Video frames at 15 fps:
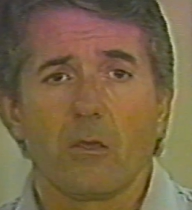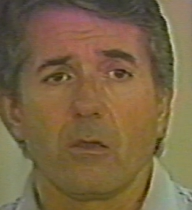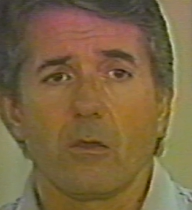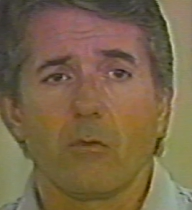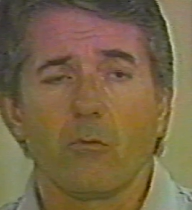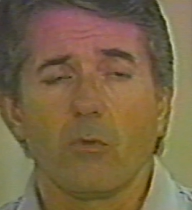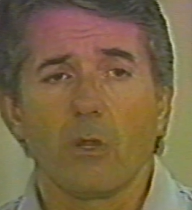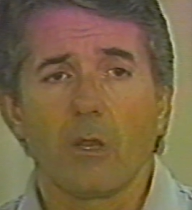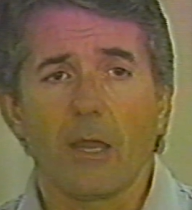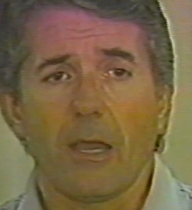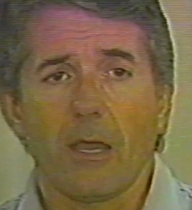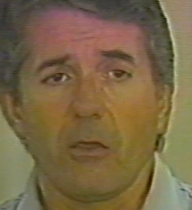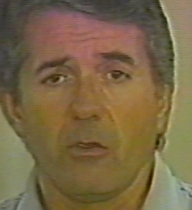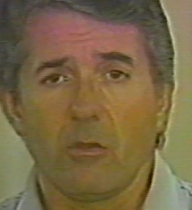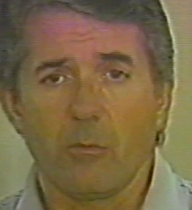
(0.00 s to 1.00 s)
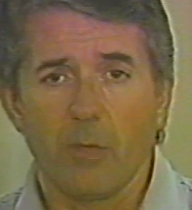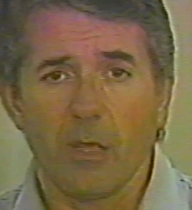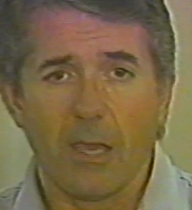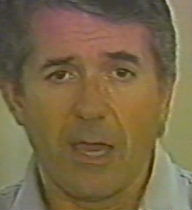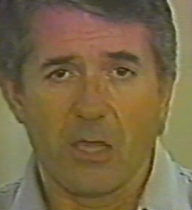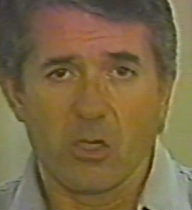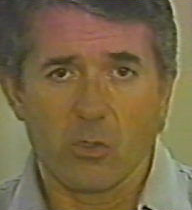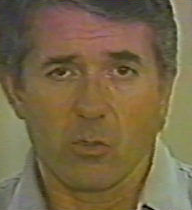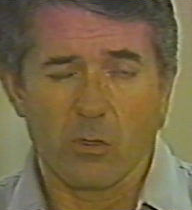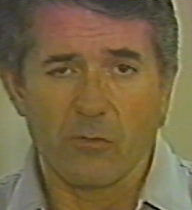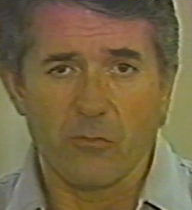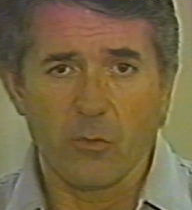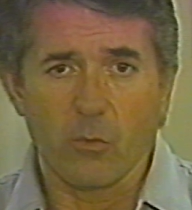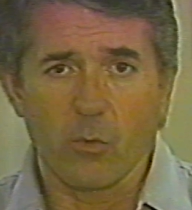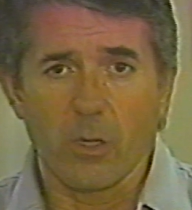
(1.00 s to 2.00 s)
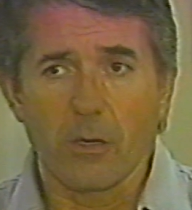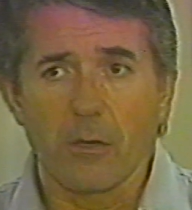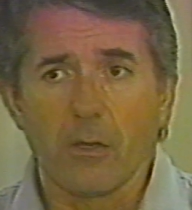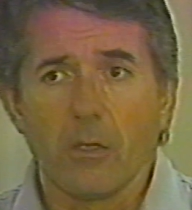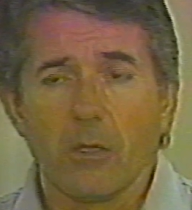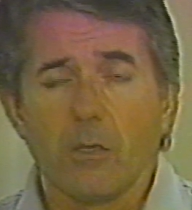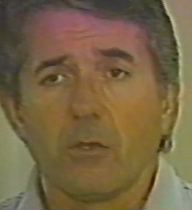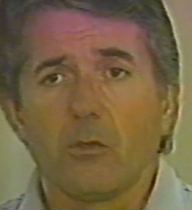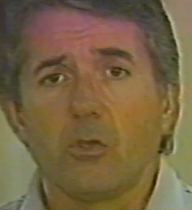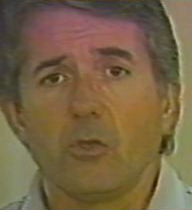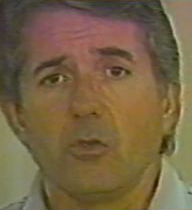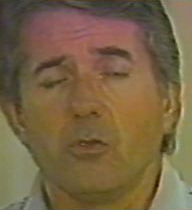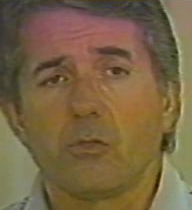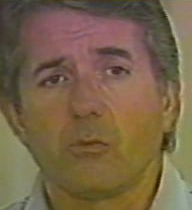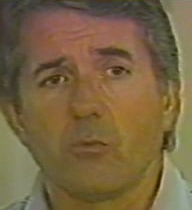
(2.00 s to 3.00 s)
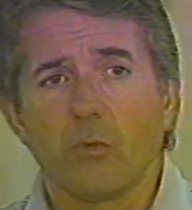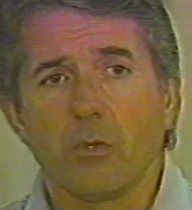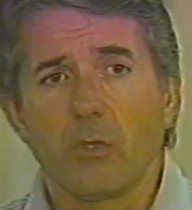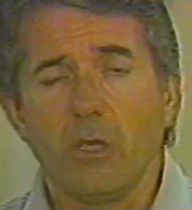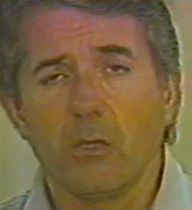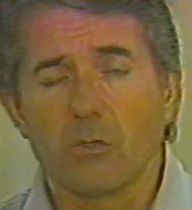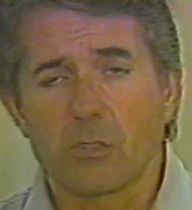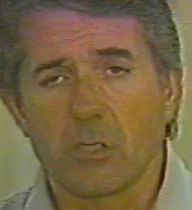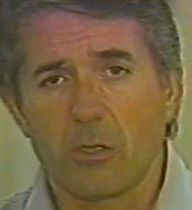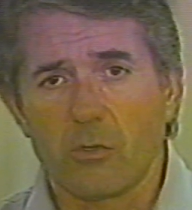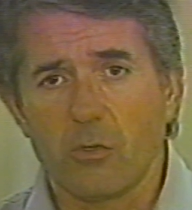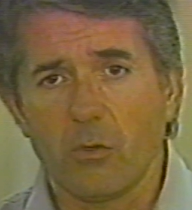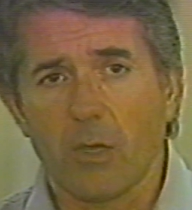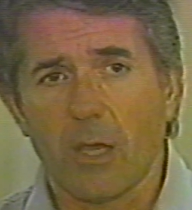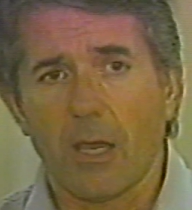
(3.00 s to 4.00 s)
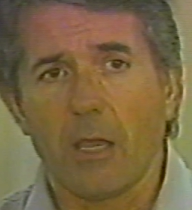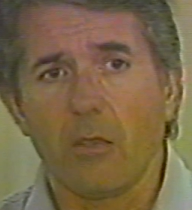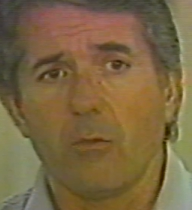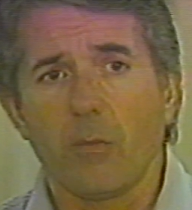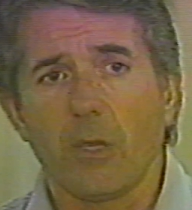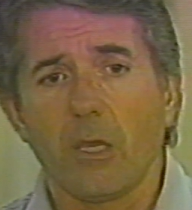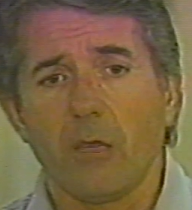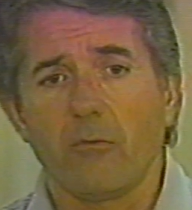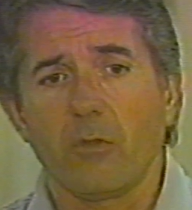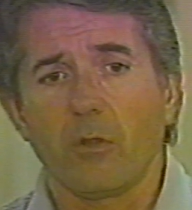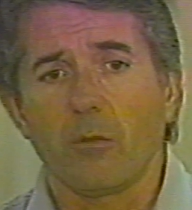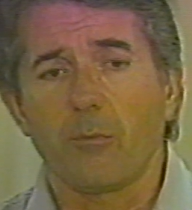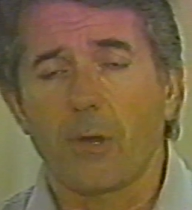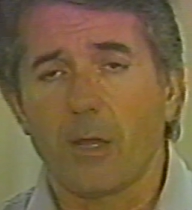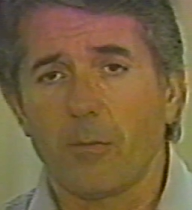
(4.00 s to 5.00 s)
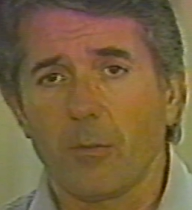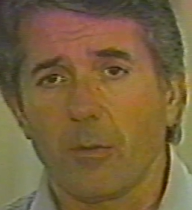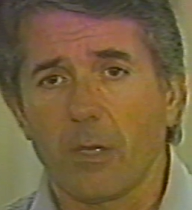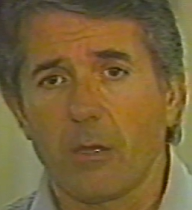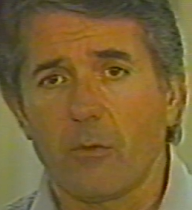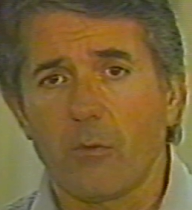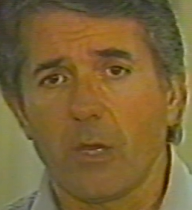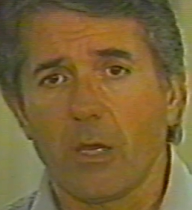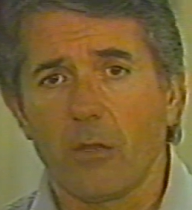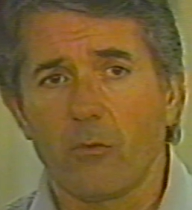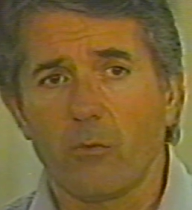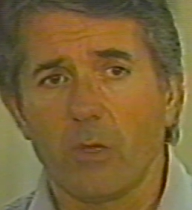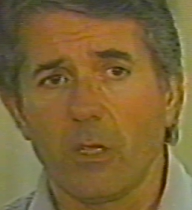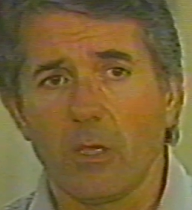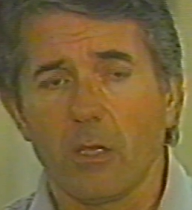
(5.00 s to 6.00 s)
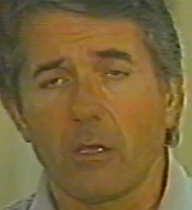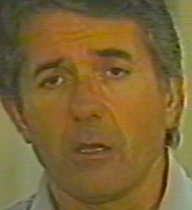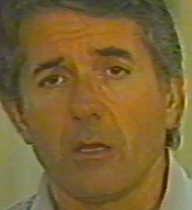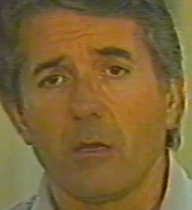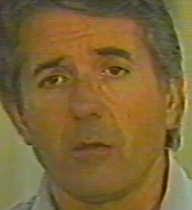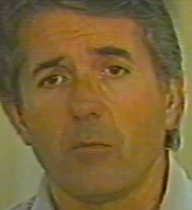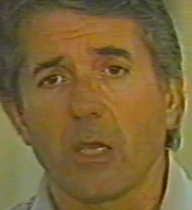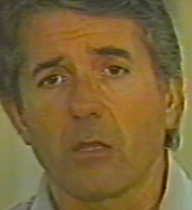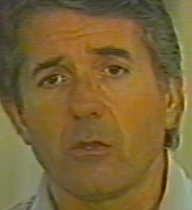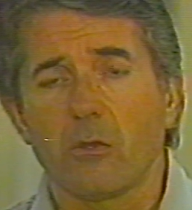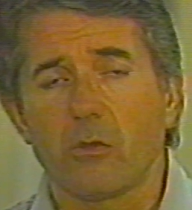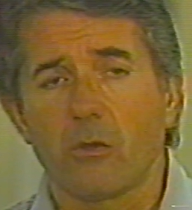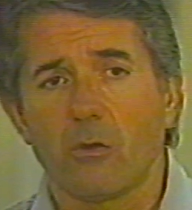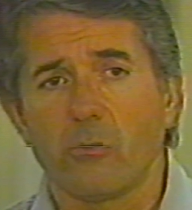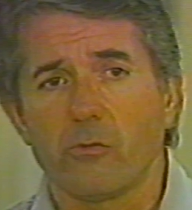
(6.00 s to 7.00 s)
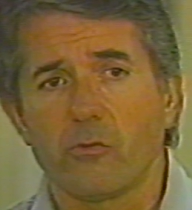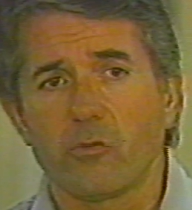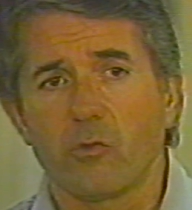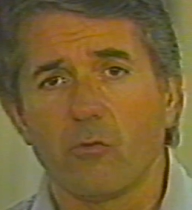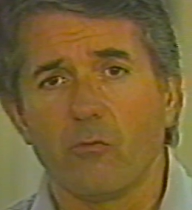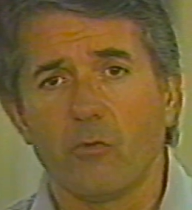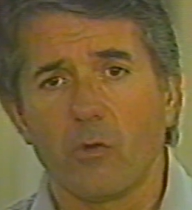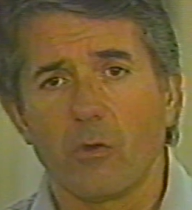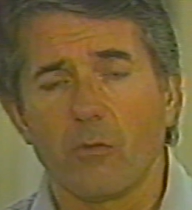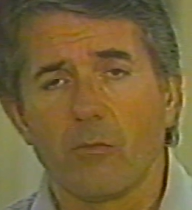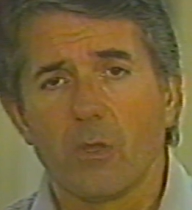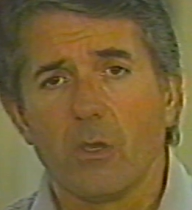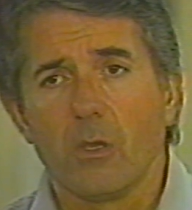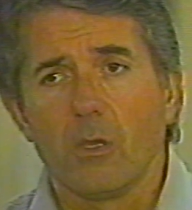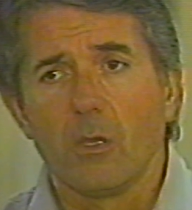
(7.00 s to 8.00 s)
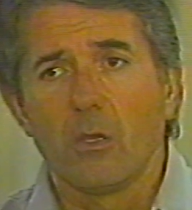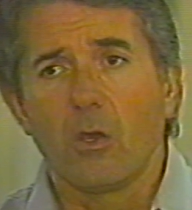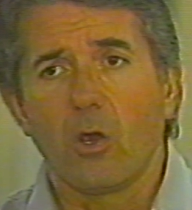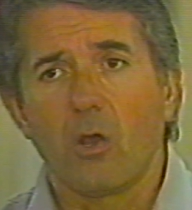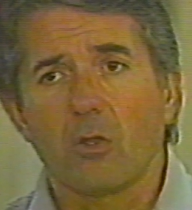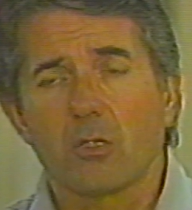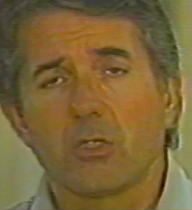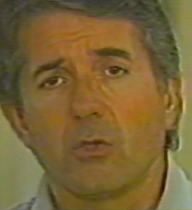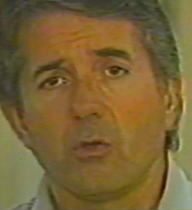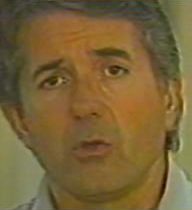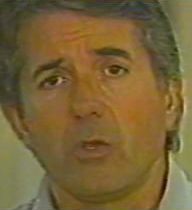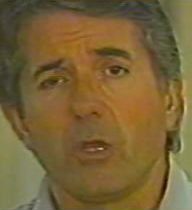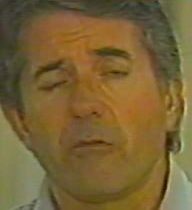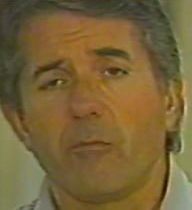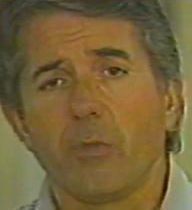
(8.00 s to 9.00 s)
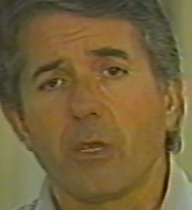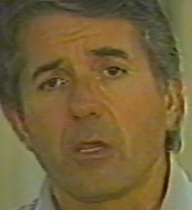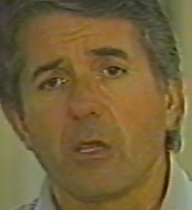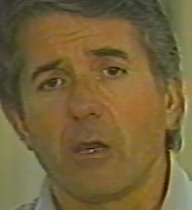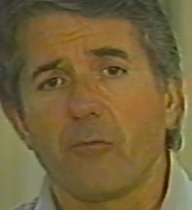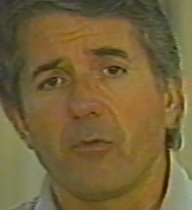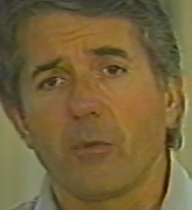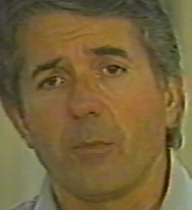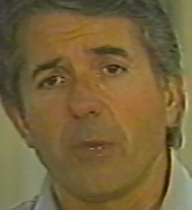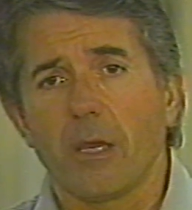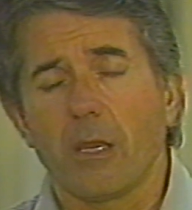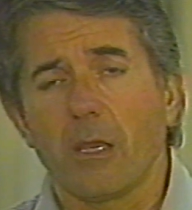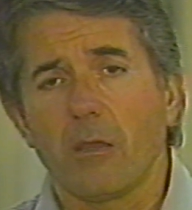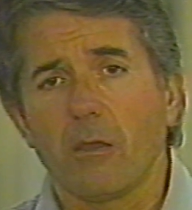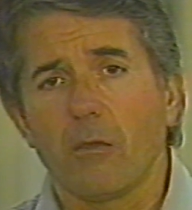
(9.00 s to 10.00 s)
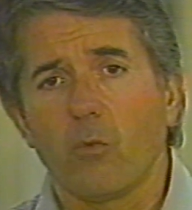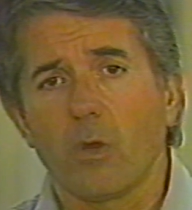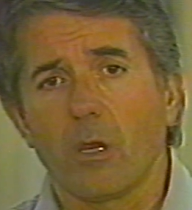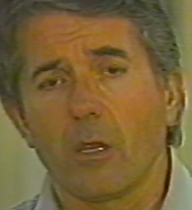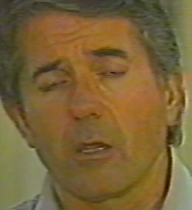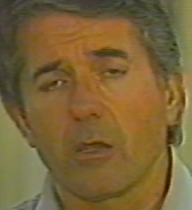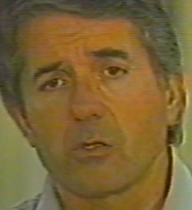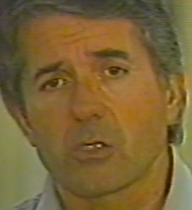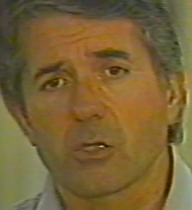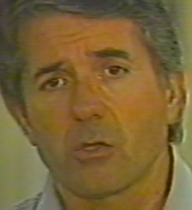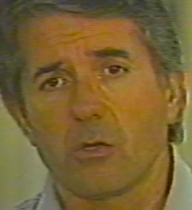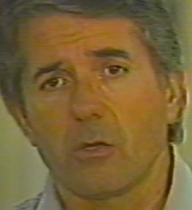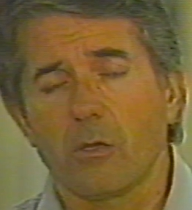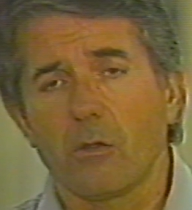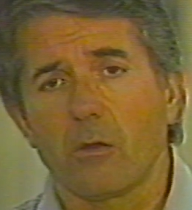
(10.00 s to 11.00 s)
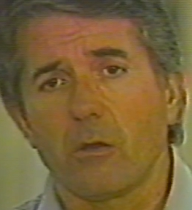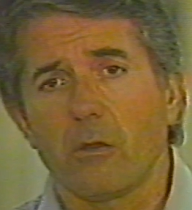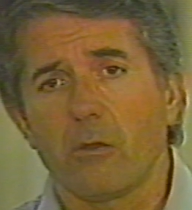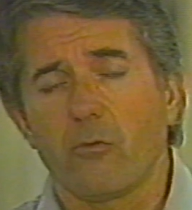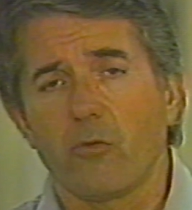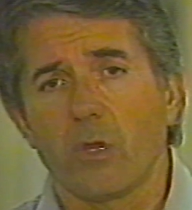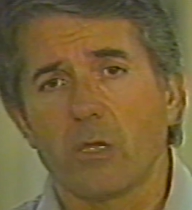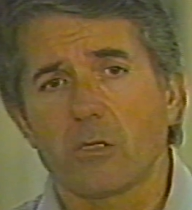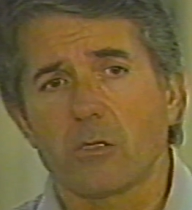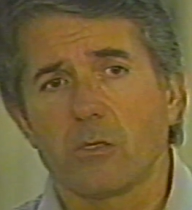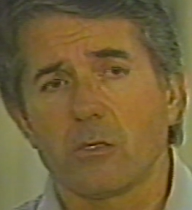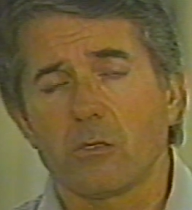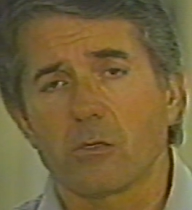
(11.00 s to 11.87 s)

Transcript: will allow you to be agile. If you wear shoes with heels that are too high, you may have a little problem getting around the ring and making the turns and so forth. Also, you have to be careful about wearing a skirt or a dress that the